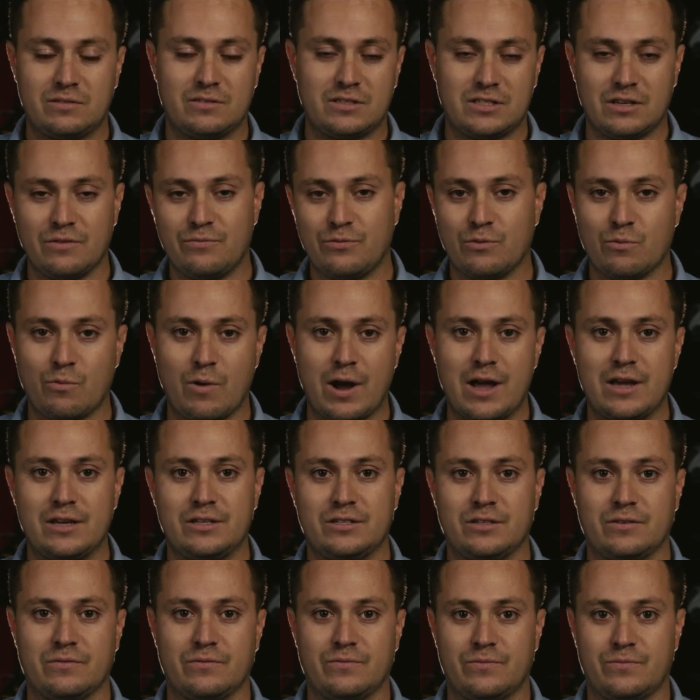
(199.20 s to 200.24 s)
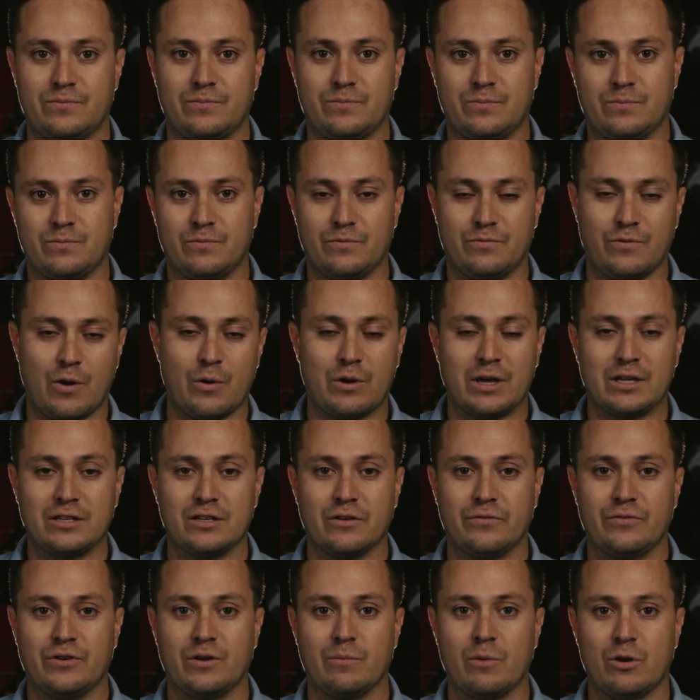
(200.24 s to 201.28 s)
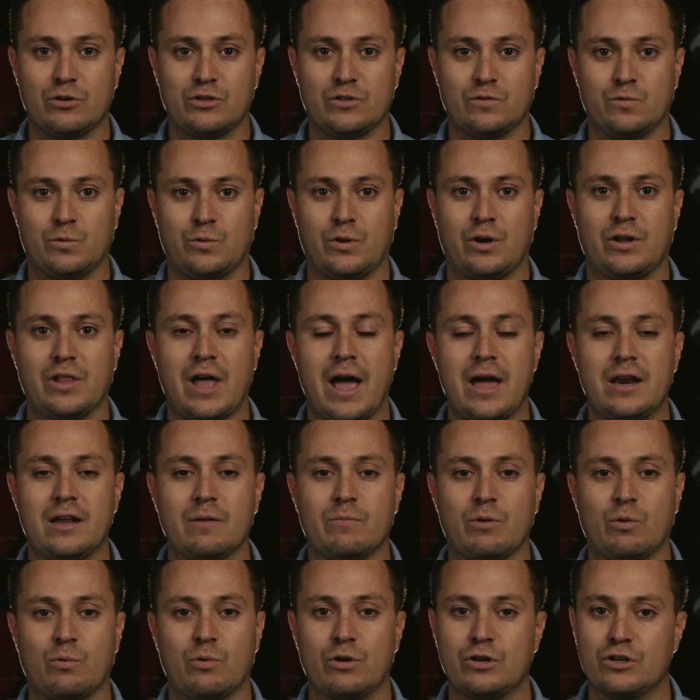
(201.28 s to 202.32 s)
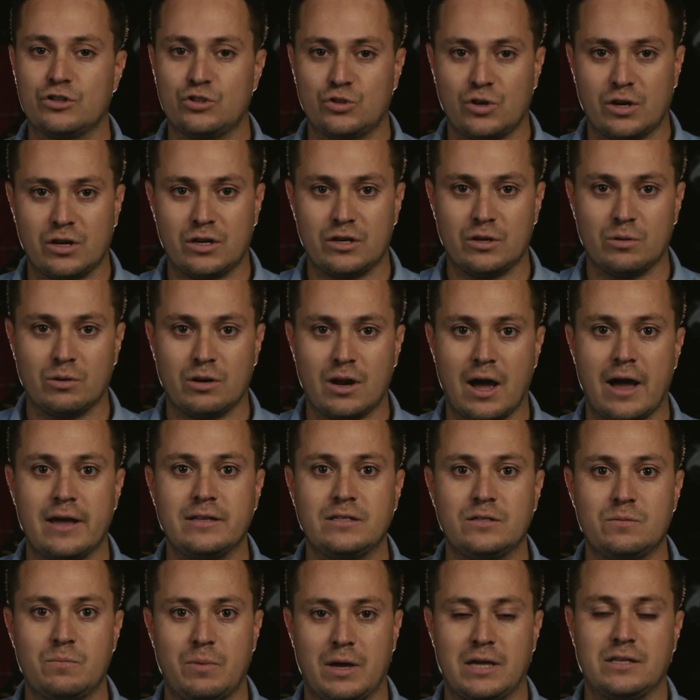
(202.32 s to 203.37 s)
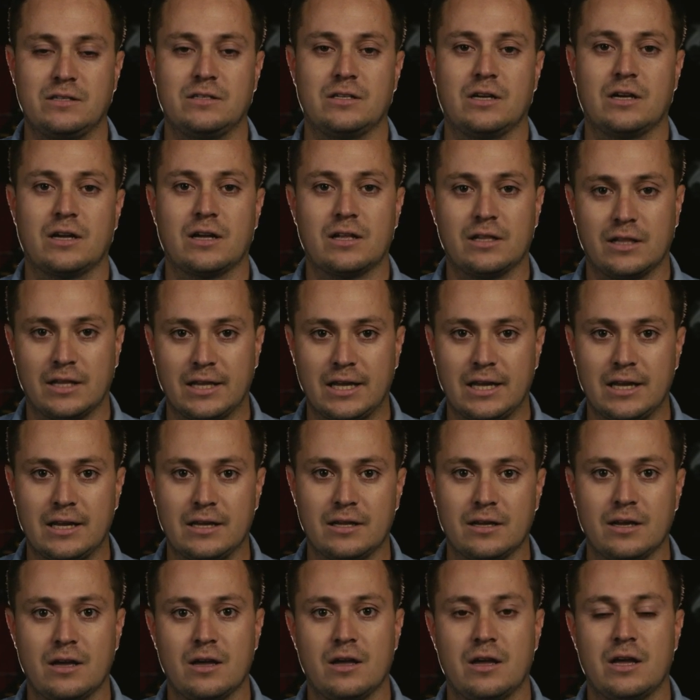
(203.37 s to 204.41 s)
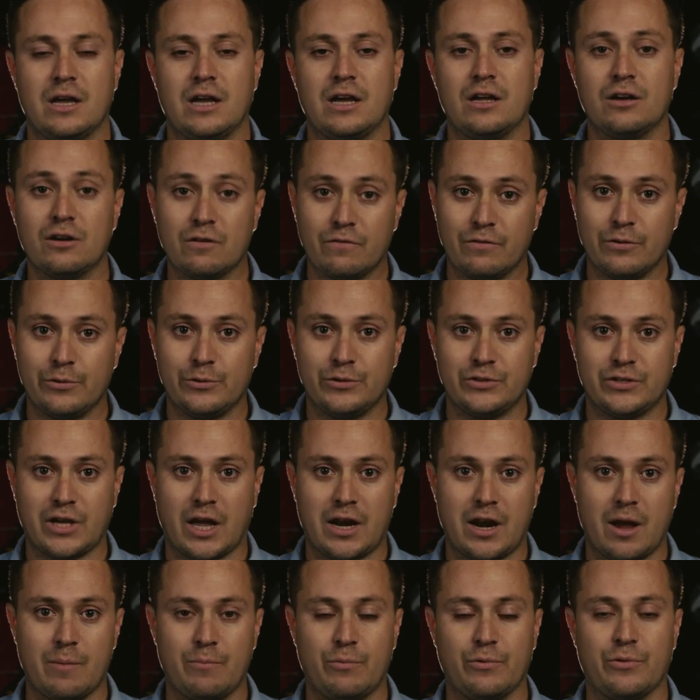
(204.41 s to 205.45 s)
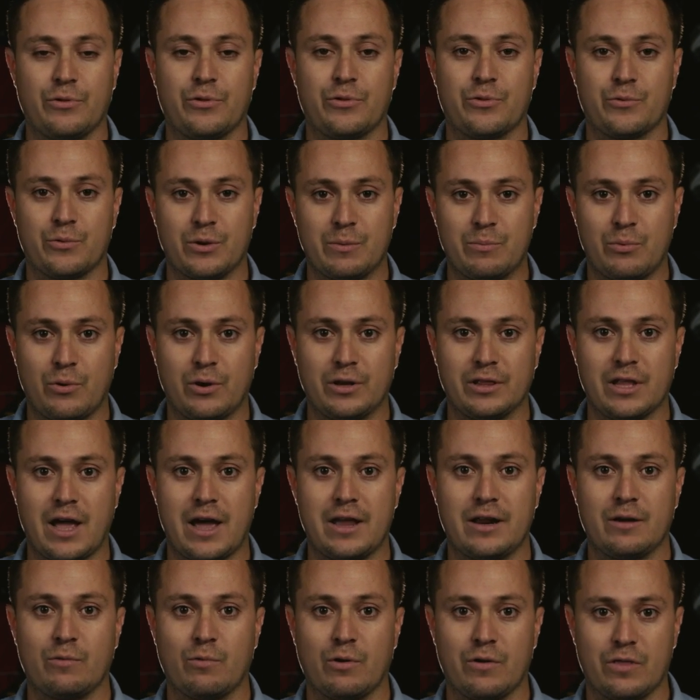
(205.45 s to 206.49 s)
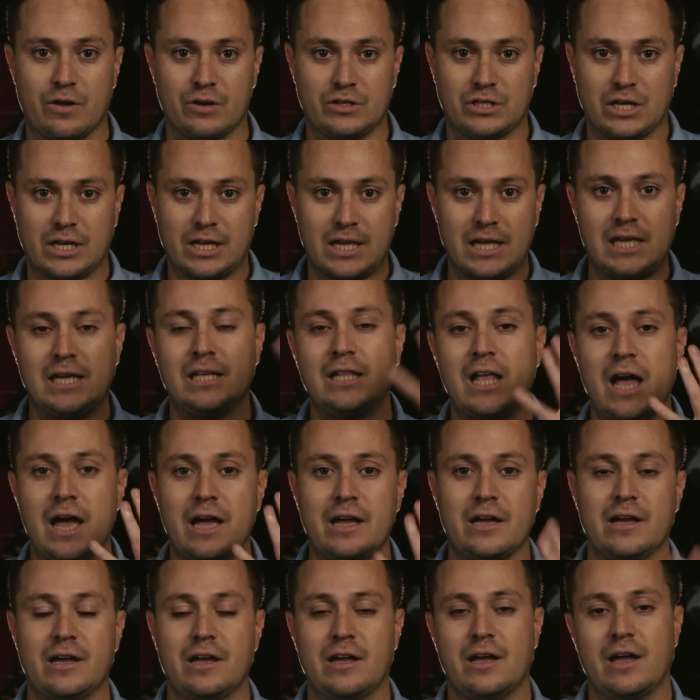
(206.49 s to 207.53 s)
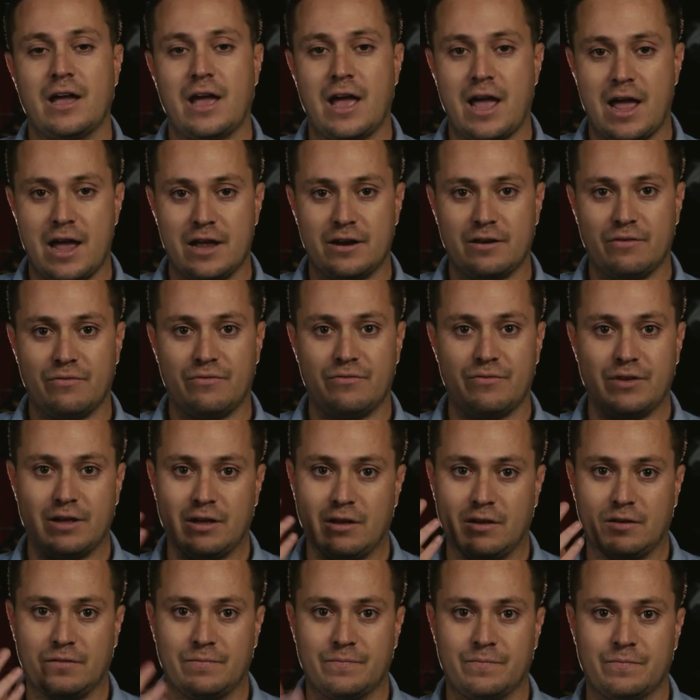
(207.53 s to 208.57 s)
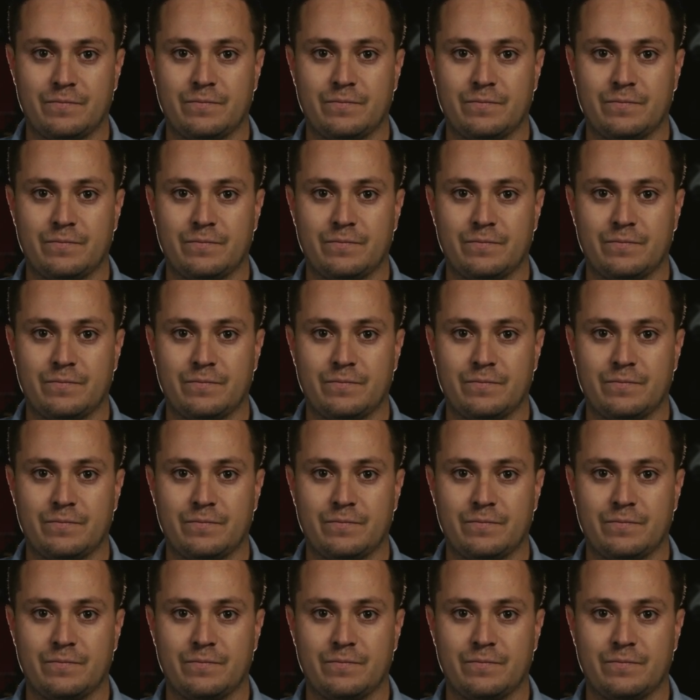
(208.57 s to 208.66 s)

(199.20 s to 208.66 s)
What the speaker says: different ways of evoking different emotions with our lighting, but we're just trying to do a nice, basic, clean interview setup with three-point lighting where there's a key light and a fill.